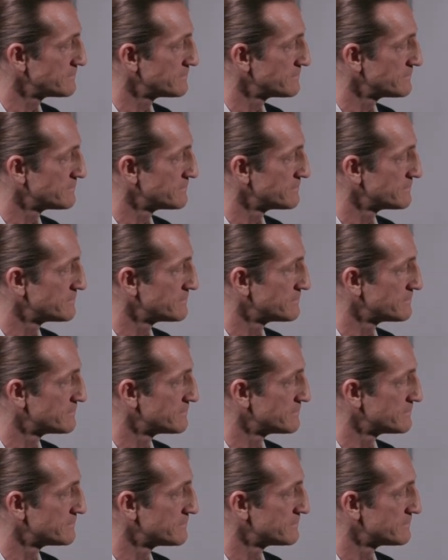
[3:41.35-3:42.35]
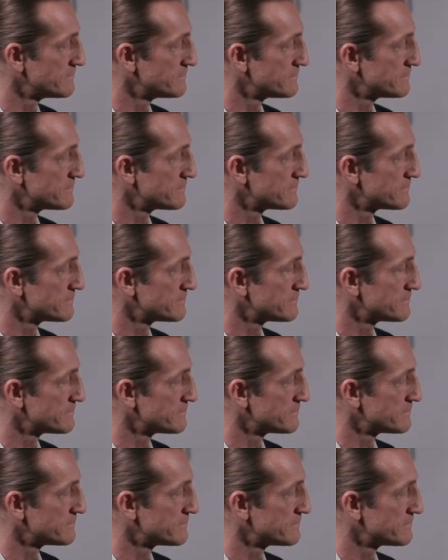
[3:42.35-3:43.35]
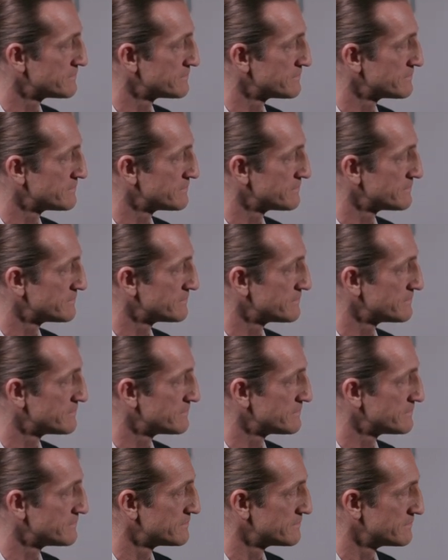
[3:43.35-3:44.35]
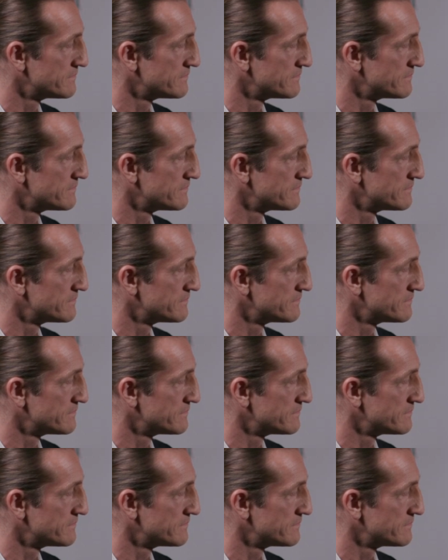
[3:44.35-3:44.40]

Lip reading: This person isn't speaking.